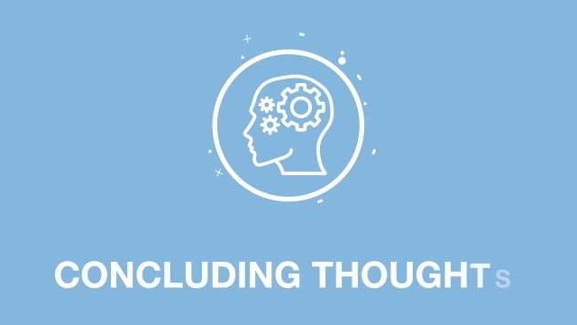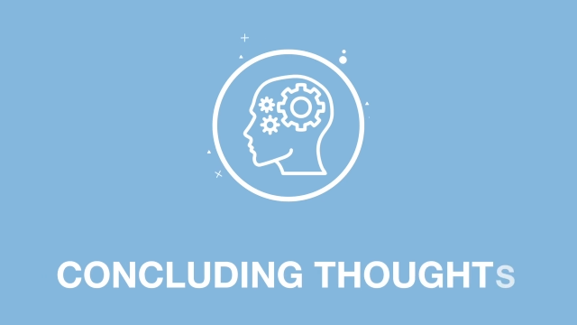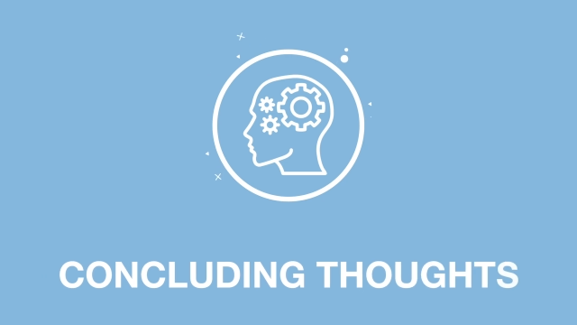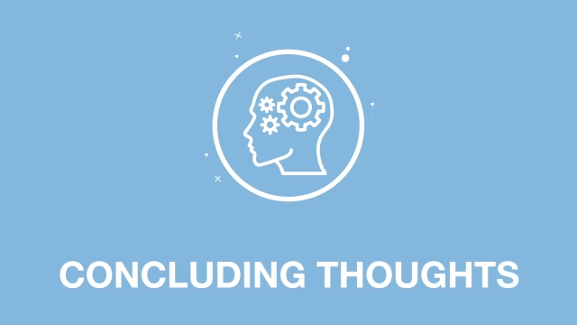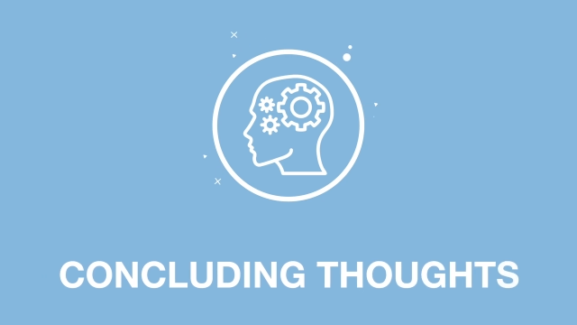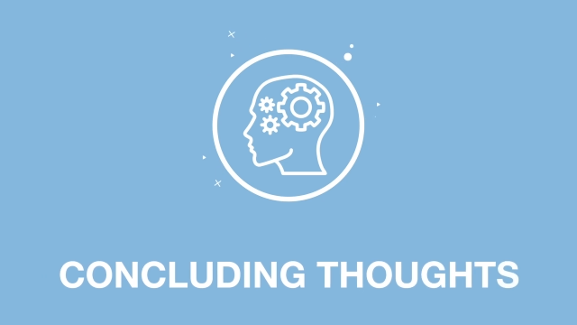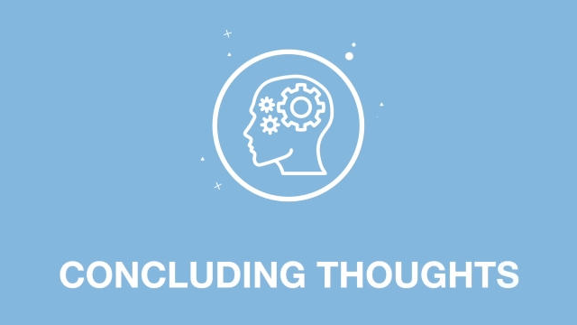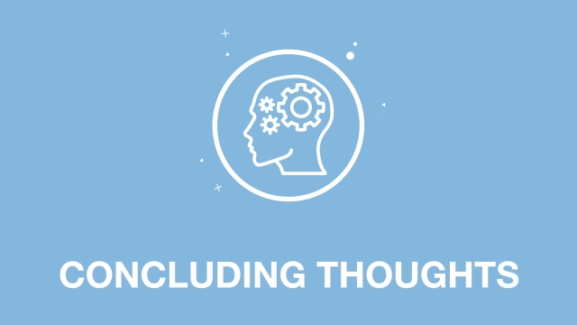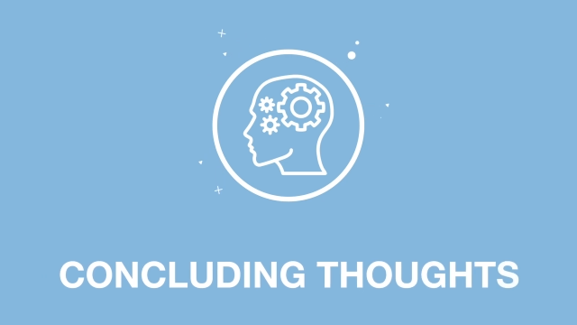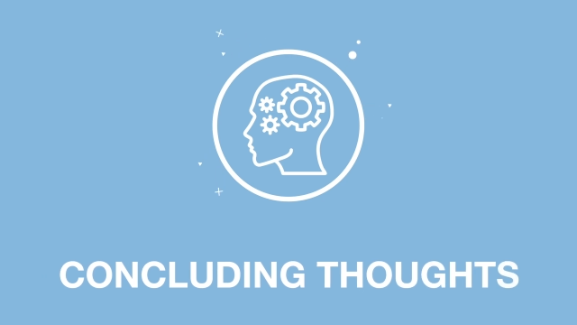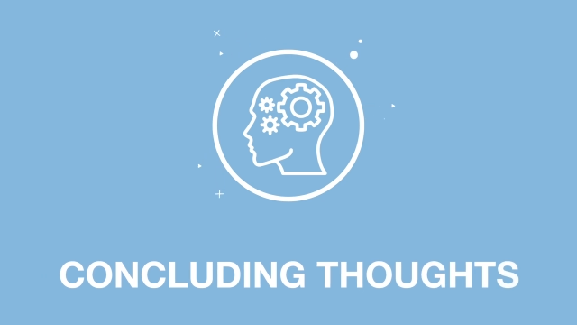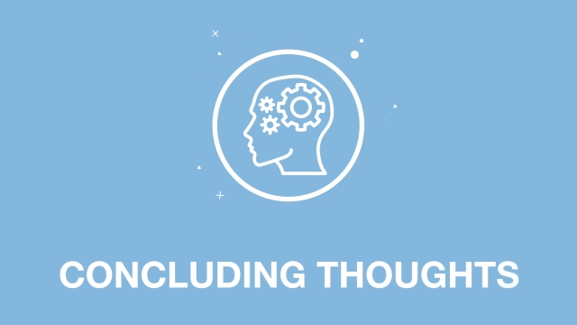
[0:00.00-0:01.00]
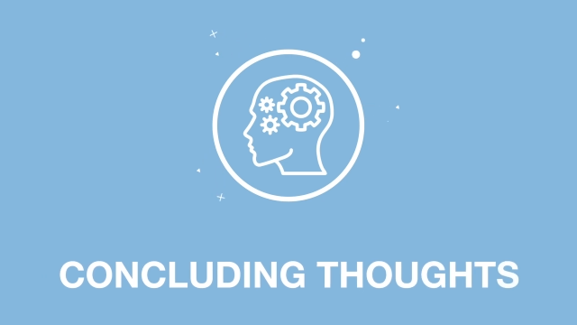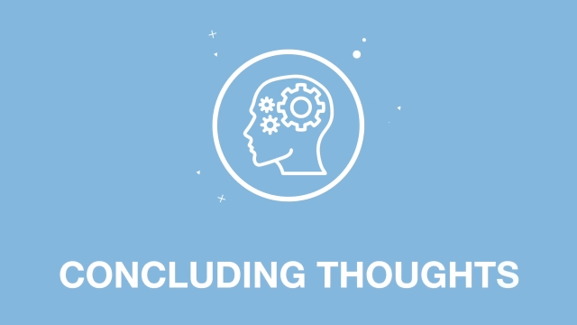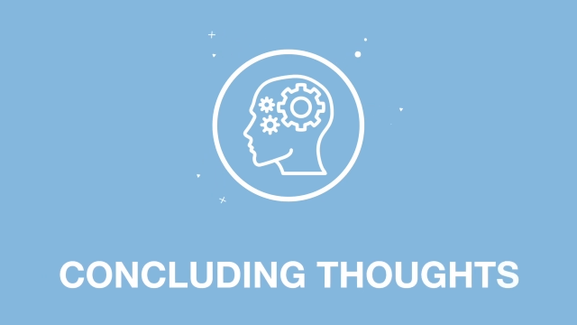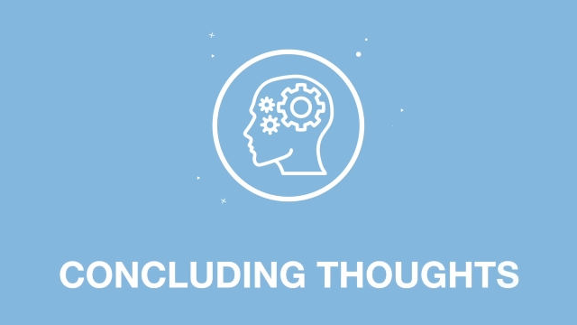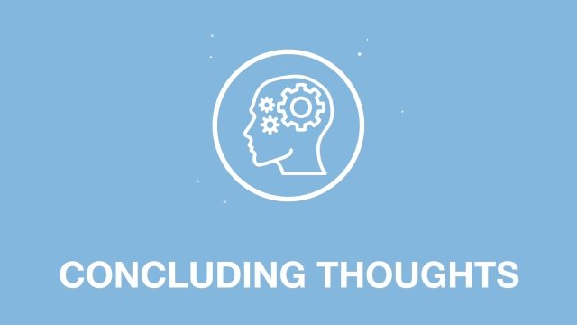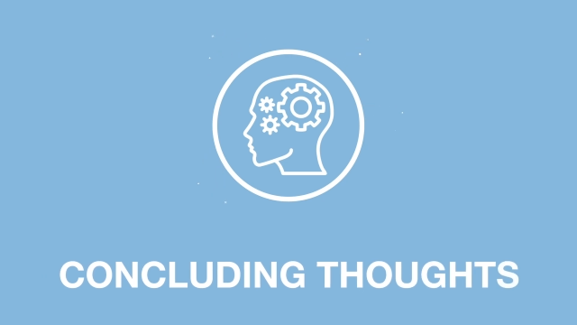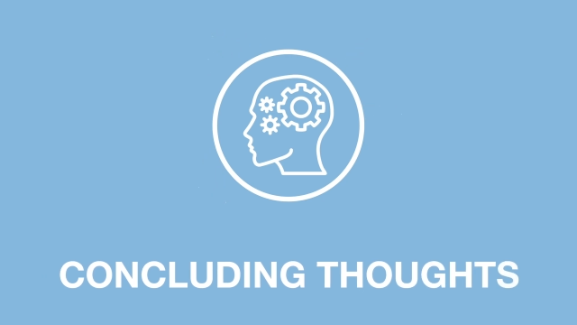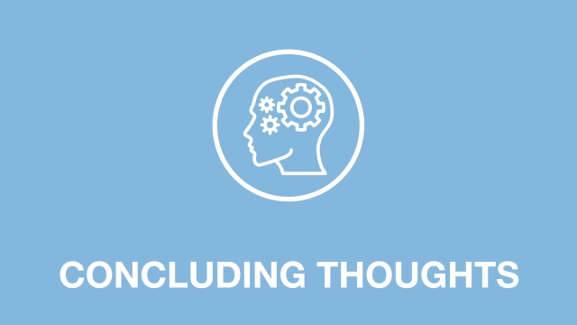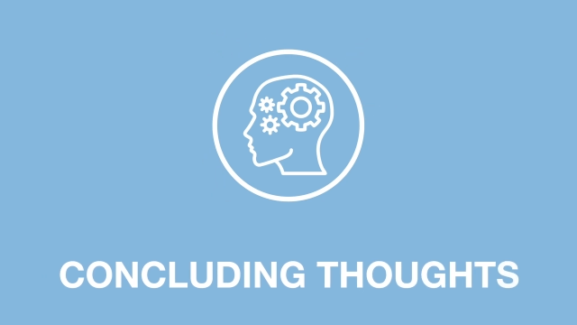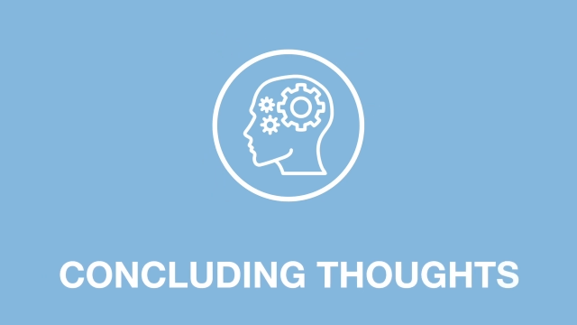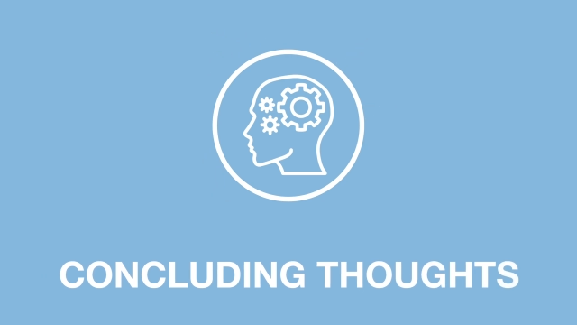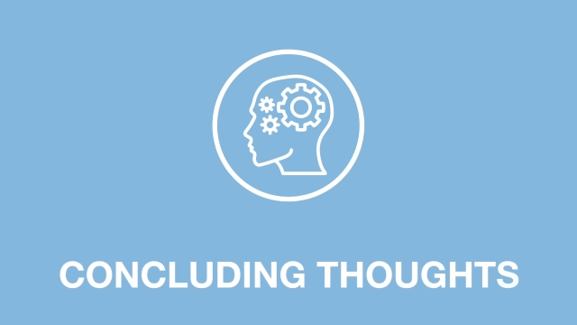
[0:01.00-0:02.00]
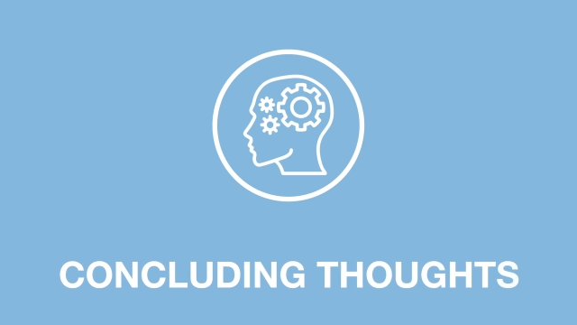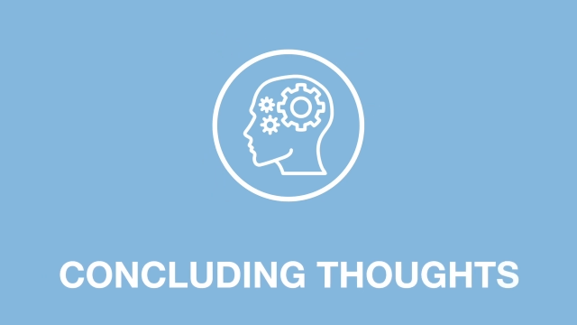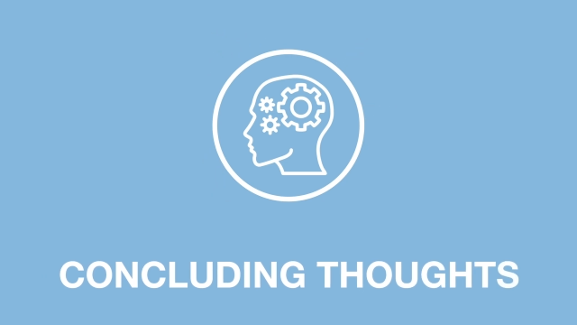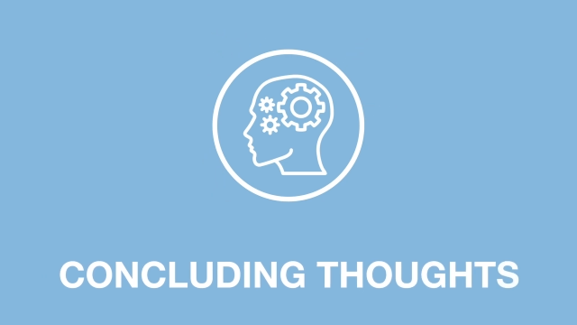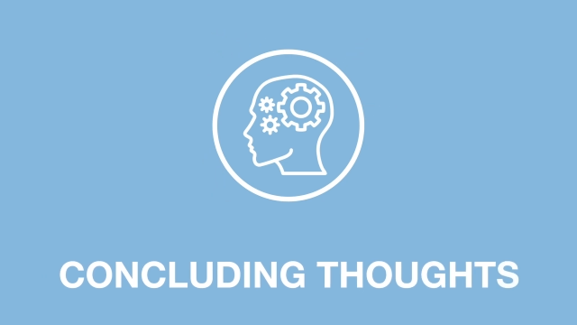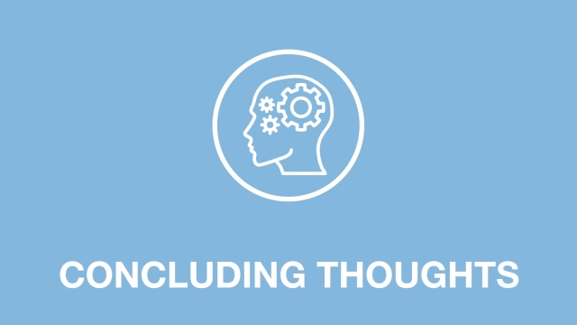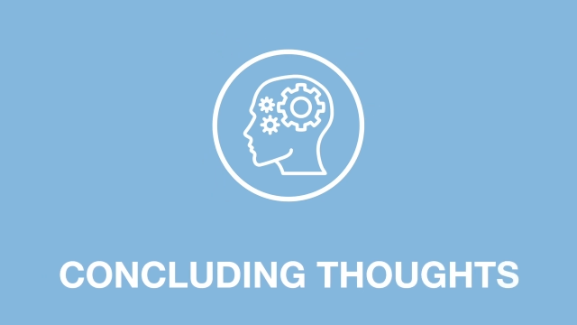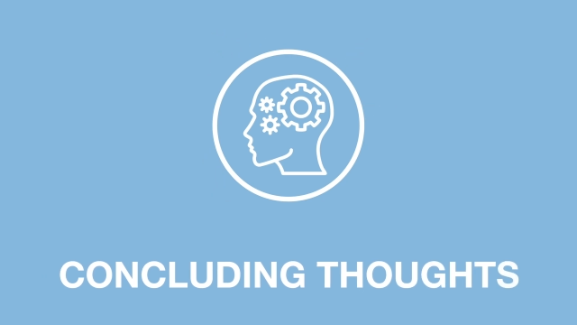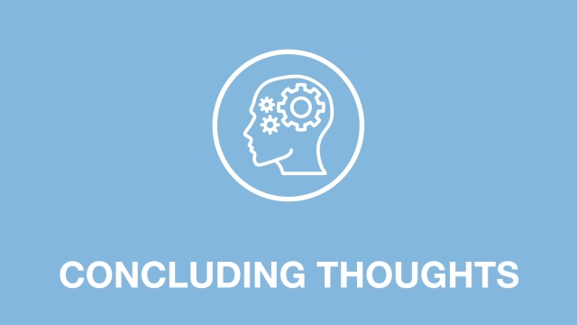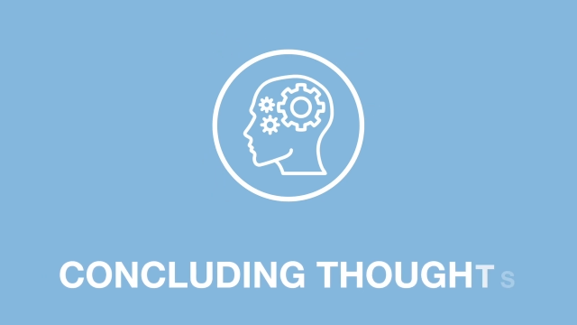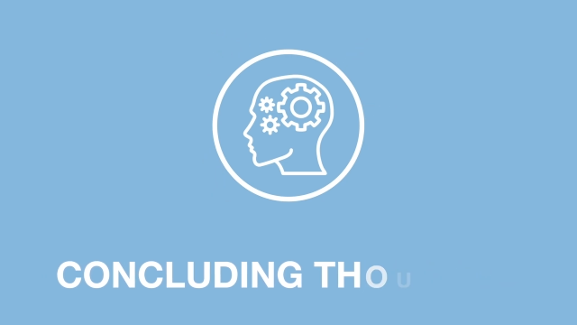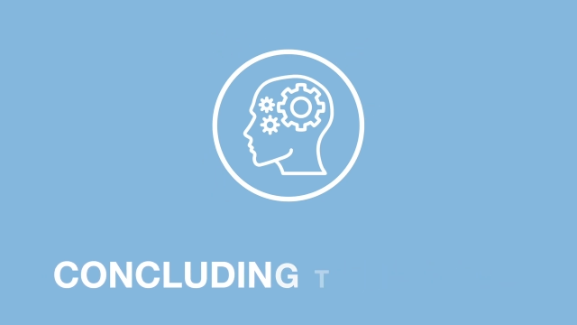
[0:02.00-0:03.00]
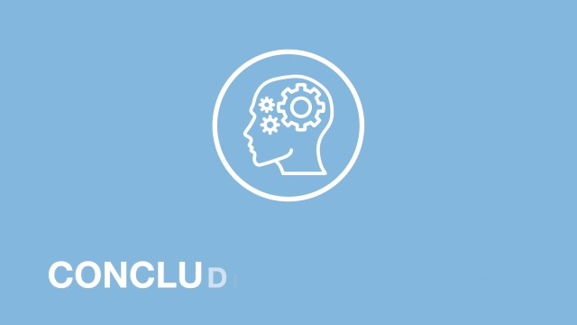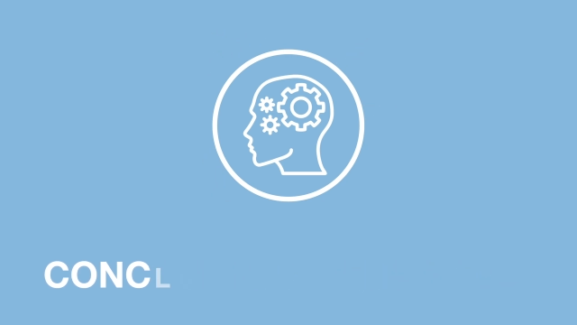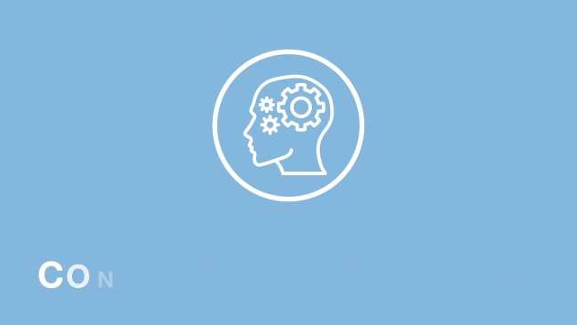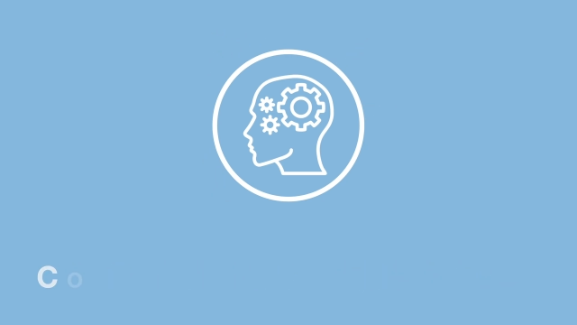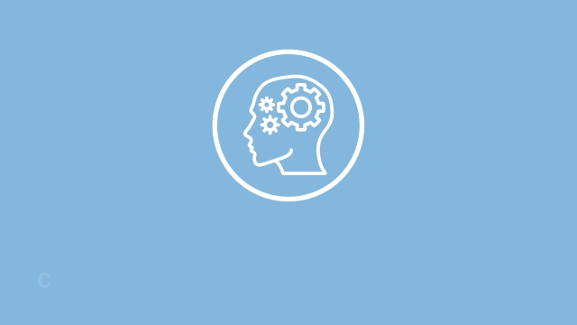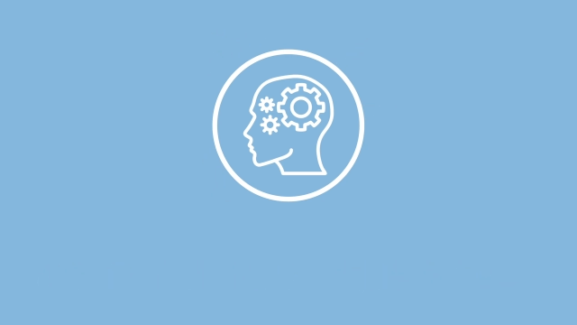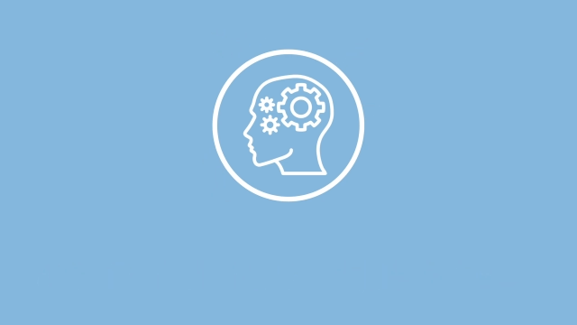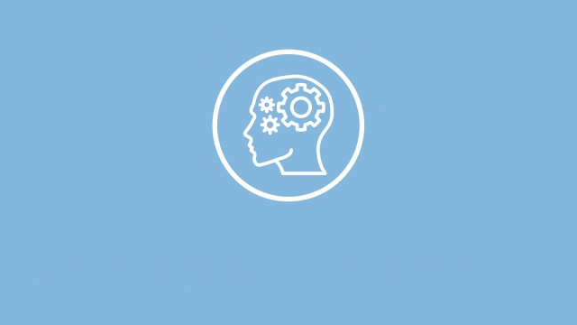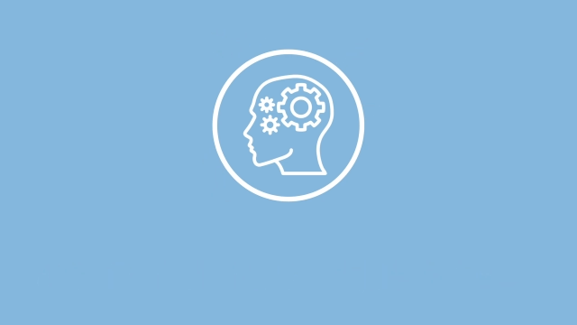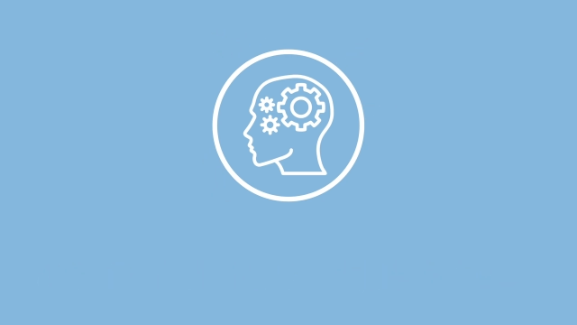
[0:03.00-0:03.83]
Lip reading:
Nobody's mouth can be seen.